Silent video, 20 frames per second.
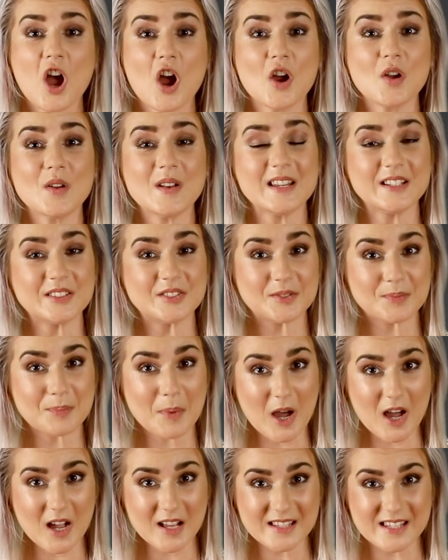Only
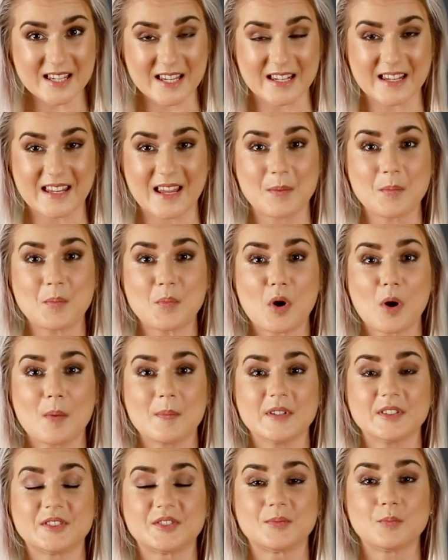Spartin can
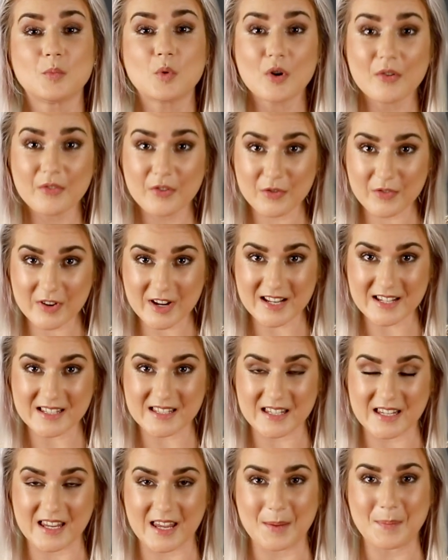promise more
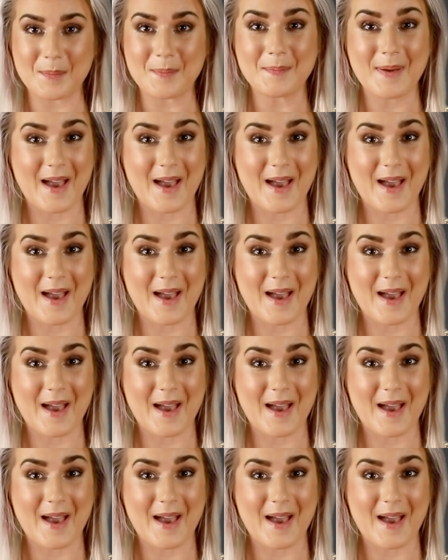virility,